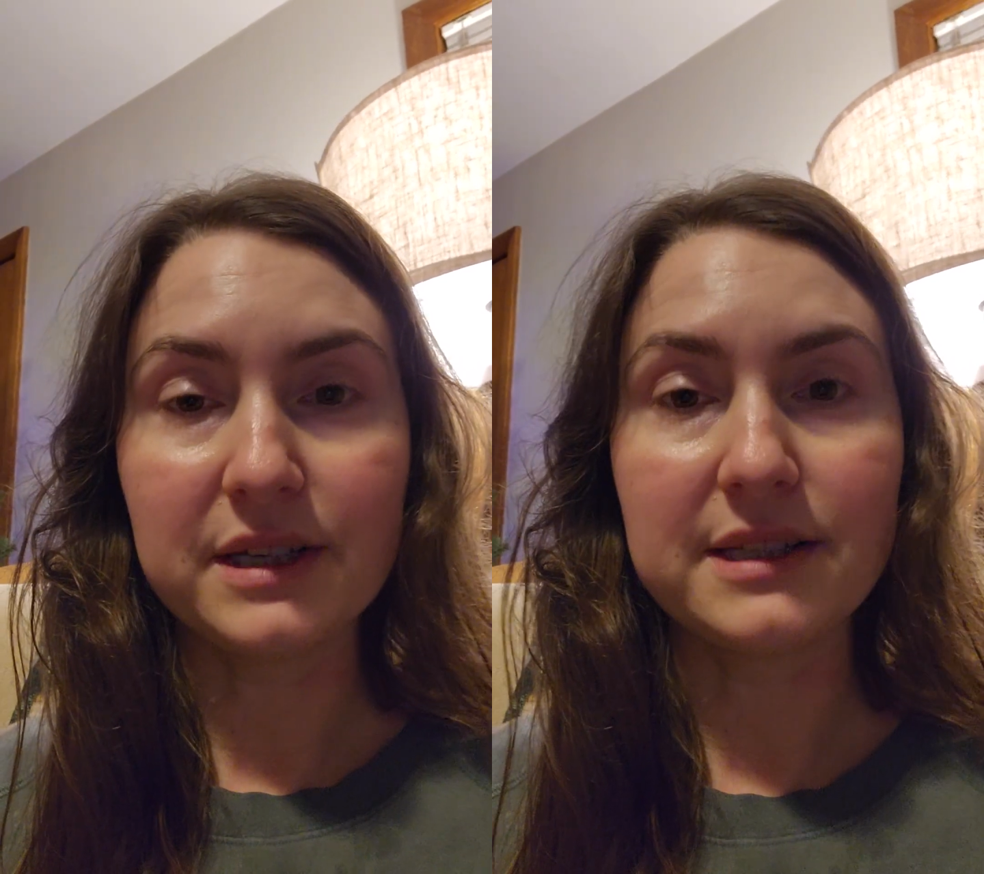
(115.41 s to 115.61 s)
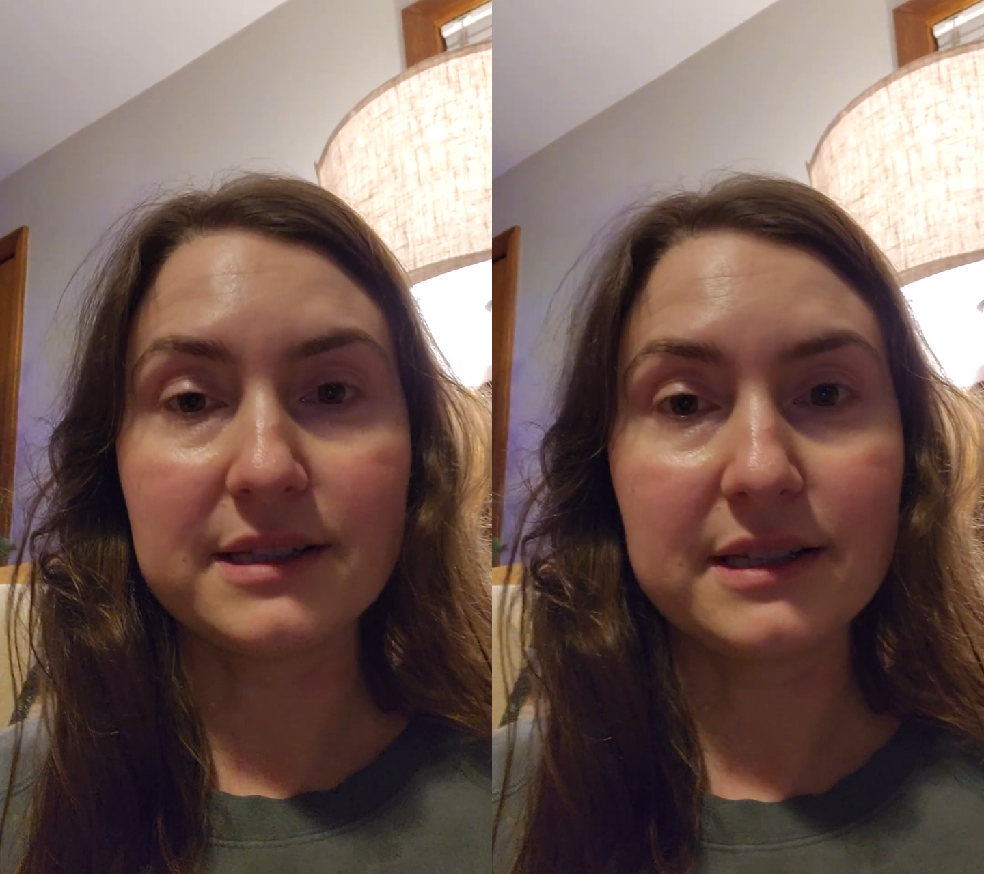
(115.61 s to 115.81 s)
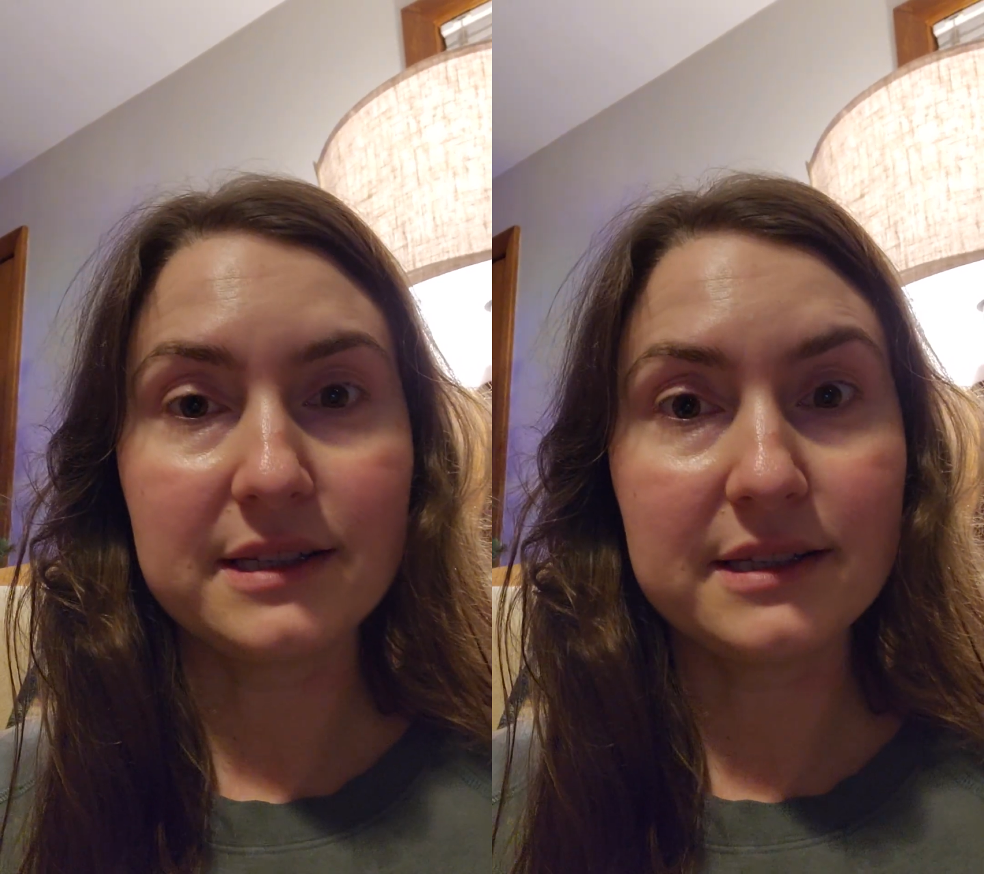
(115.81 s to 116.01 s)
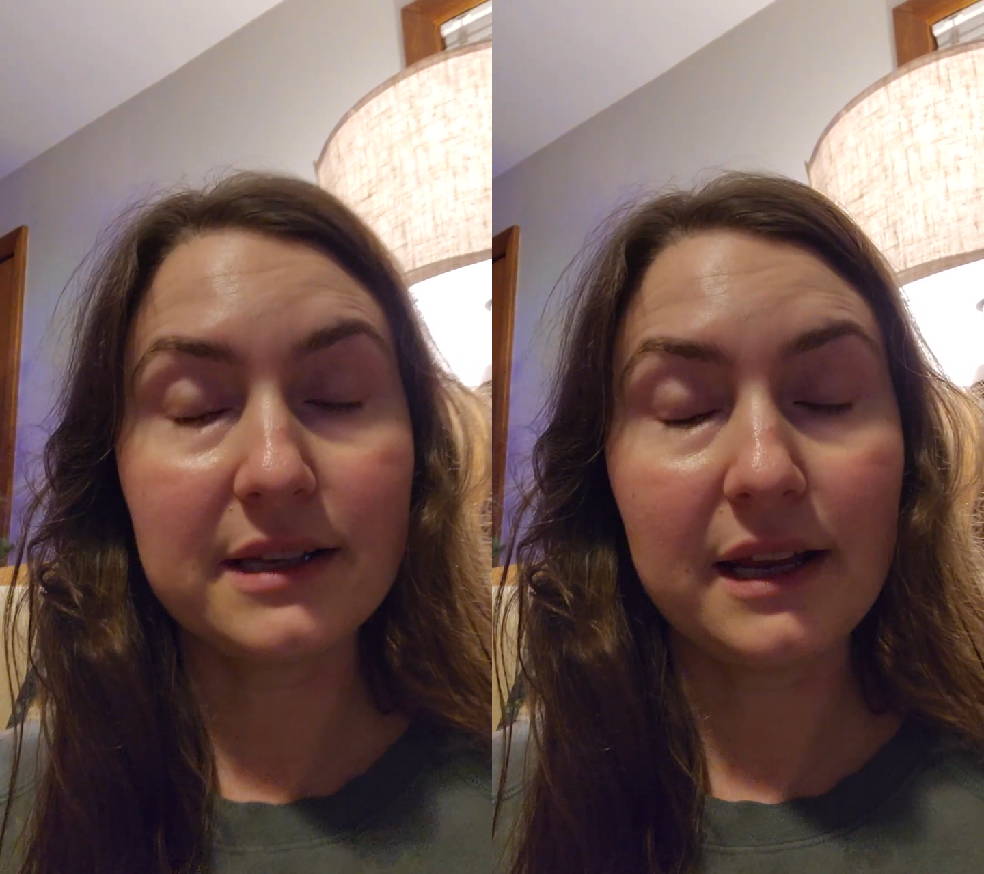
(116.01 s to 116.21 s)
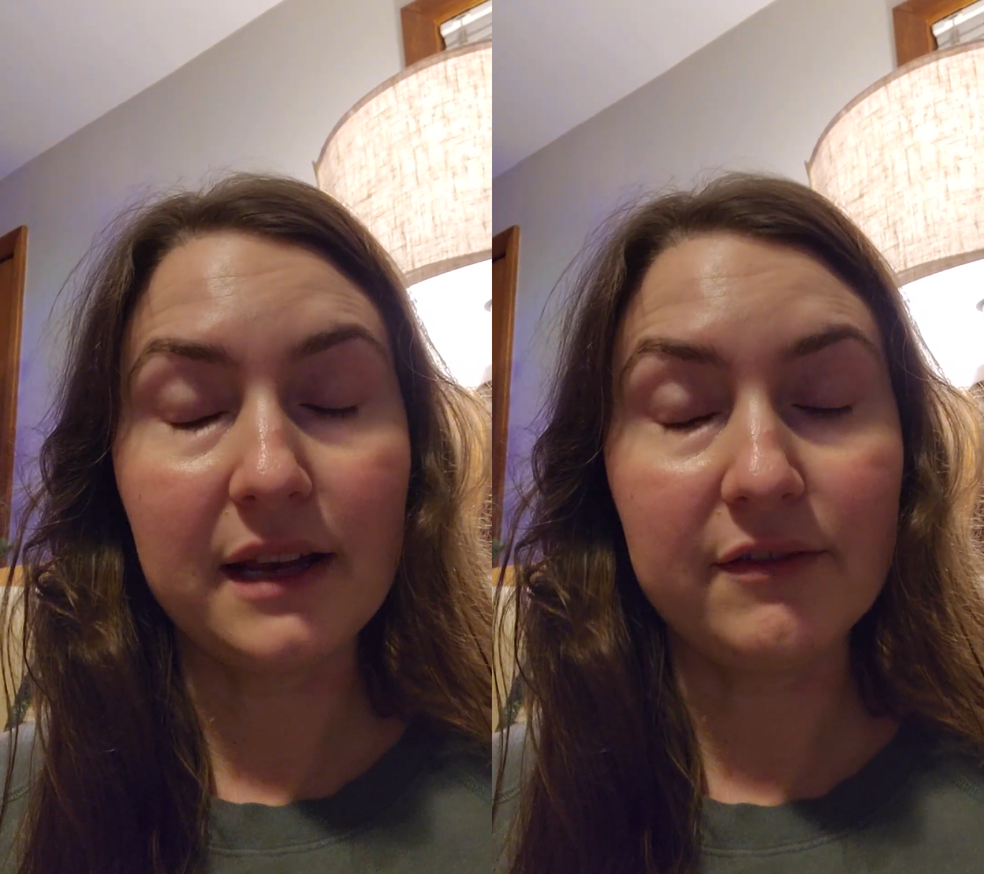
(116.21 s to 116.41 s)
since this is
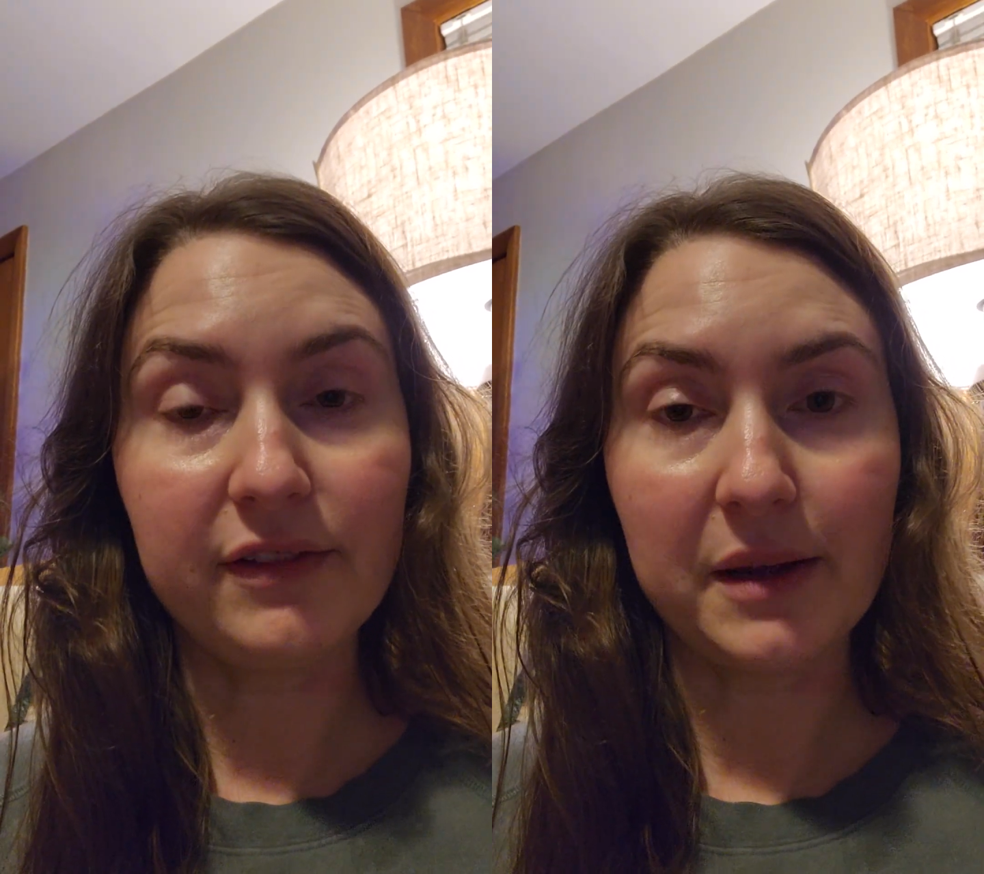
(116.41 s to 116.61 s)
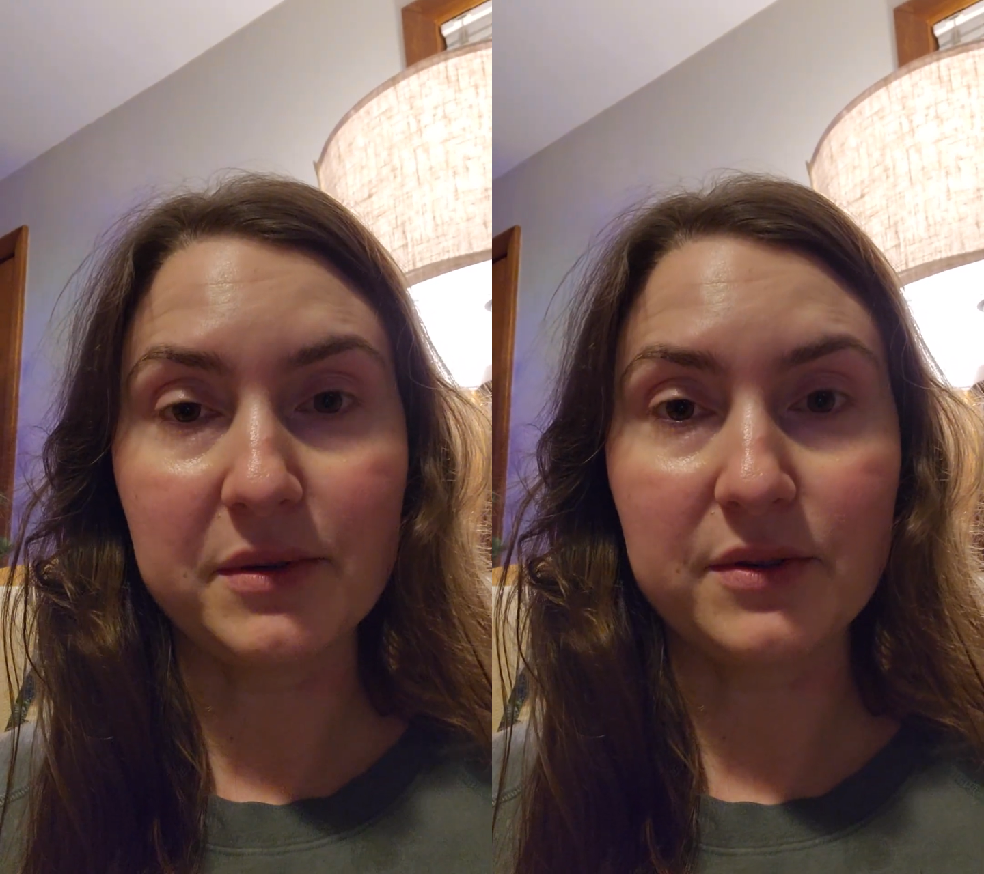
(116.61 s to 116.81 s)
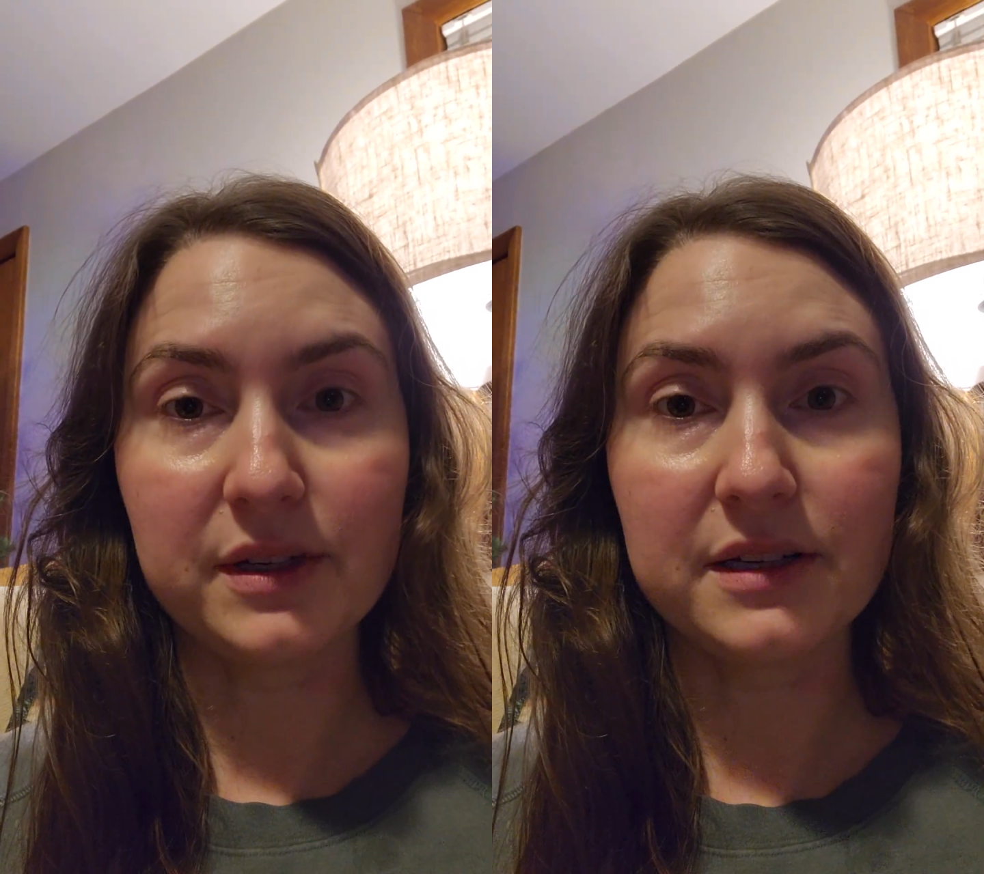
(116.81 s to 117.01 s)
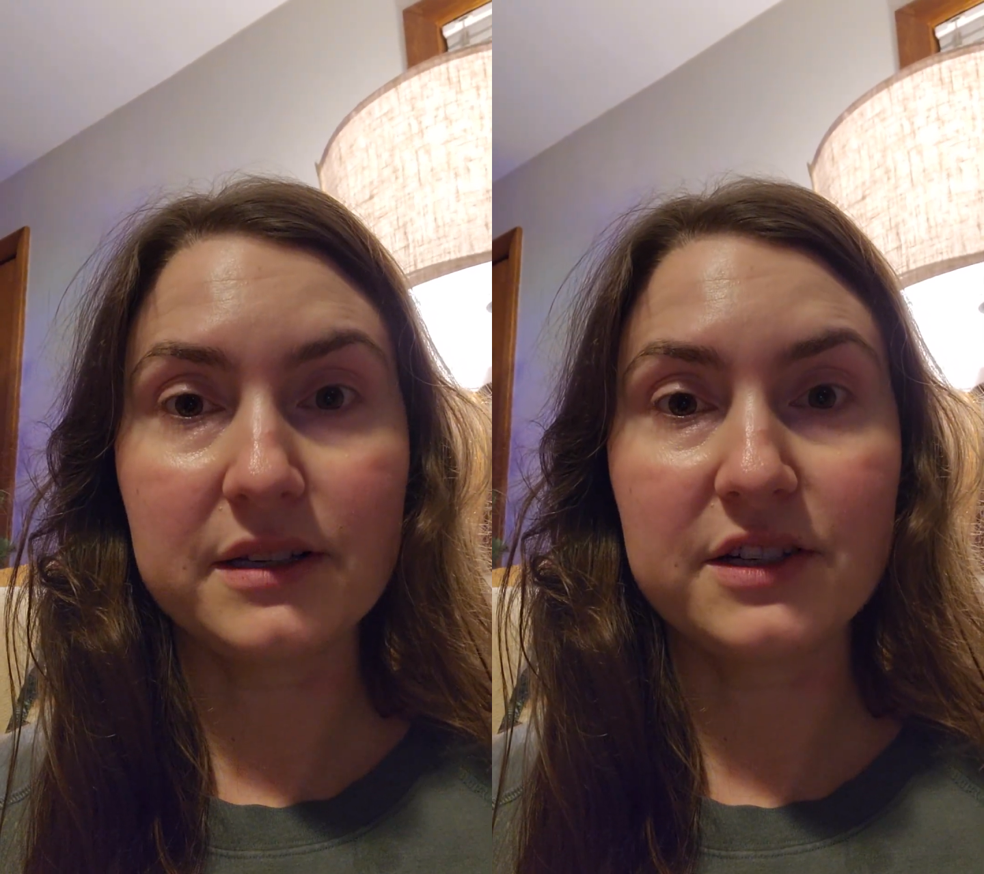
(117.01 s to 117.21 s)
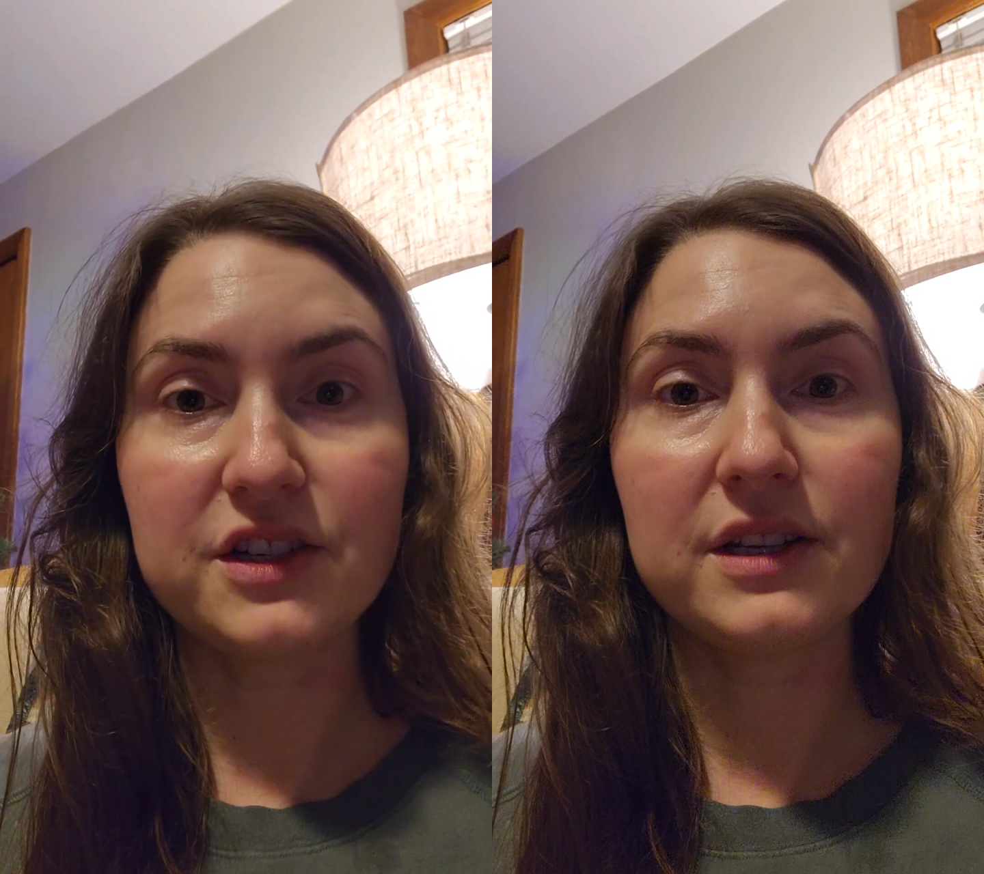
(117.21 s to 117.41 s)
an inflammatory
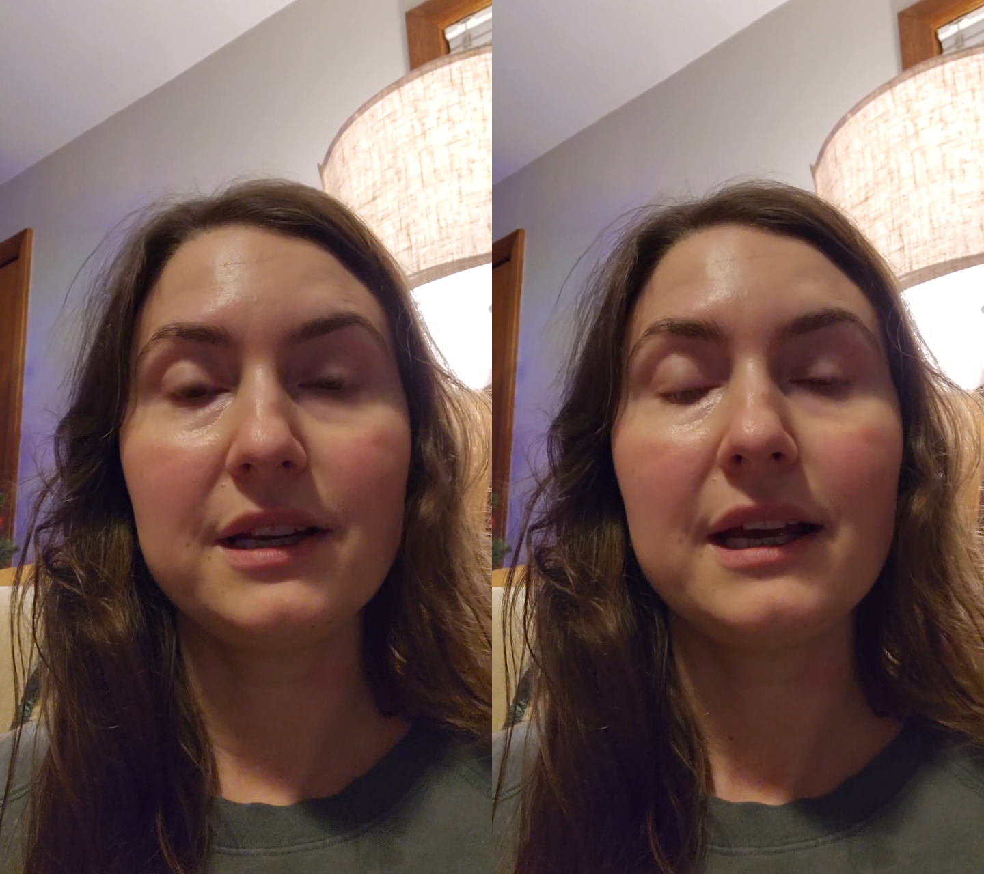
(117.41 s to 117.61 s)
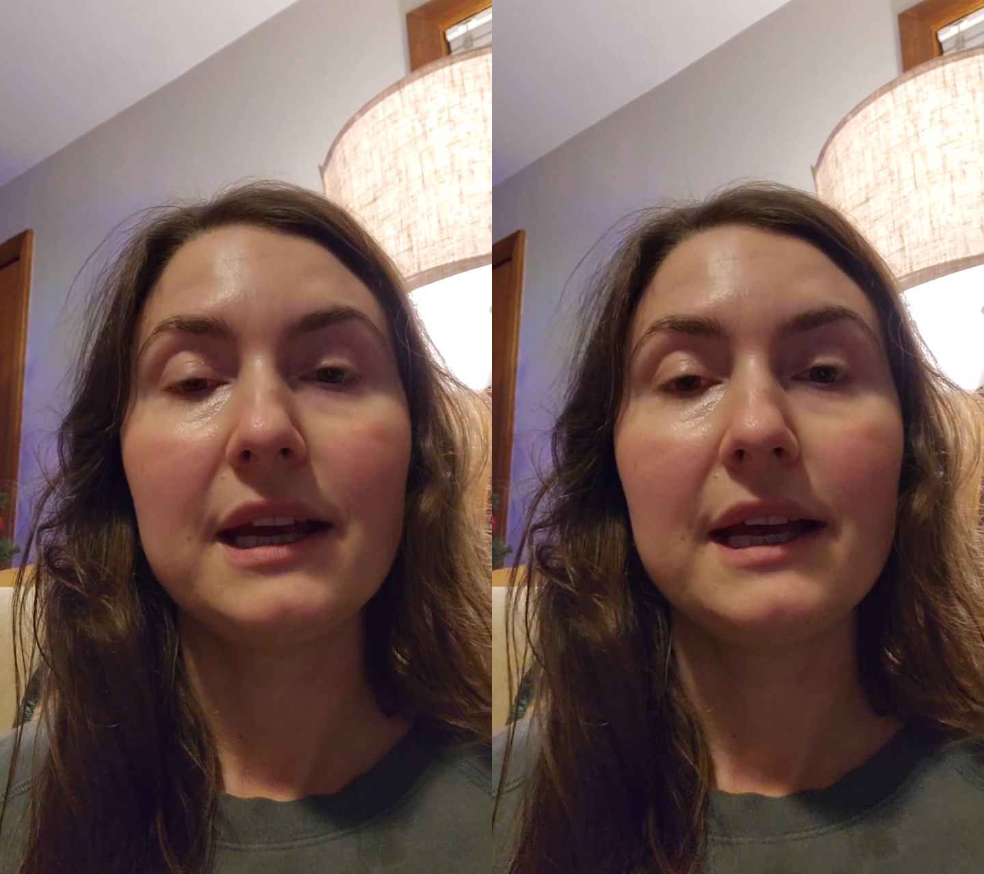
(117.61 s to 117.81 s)
condition,